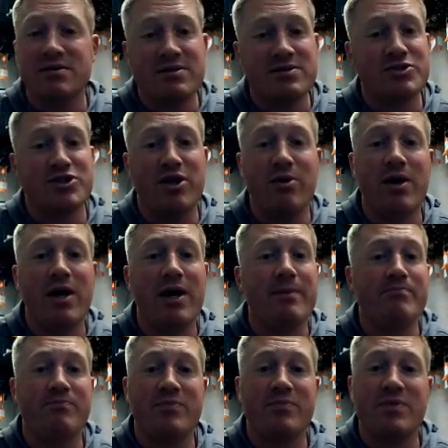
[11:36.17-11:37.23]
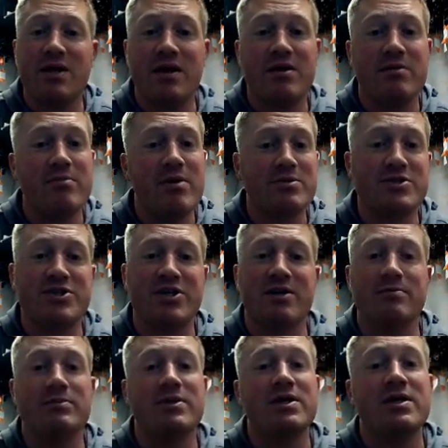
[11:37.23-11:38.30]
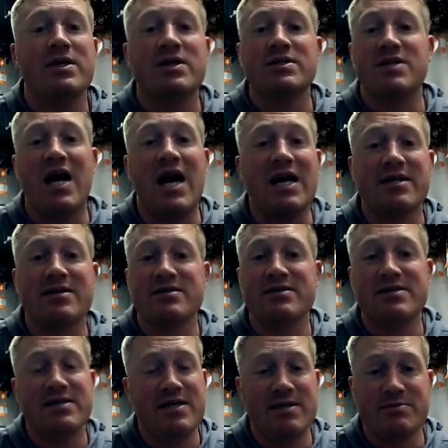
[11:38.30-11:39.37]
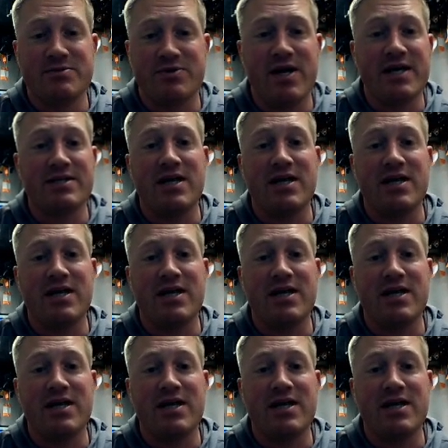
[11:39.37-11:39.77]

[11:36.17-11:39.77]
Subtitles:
show up, get your membership, talk to the teams, right?